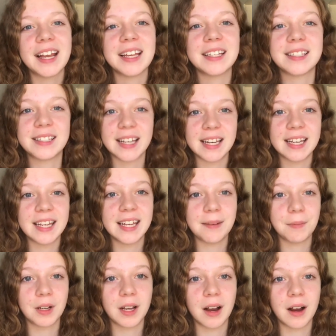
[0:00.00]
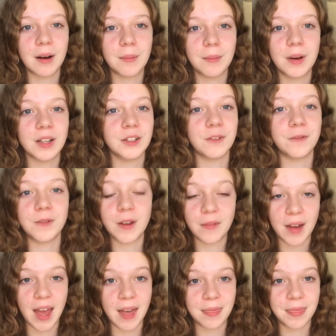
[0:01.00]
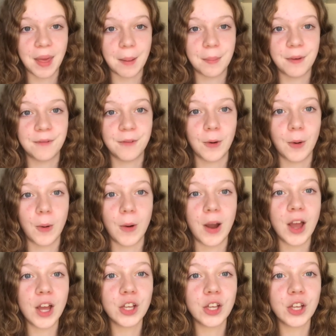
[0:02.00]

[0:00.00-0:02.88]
a steady income and you've never had that before,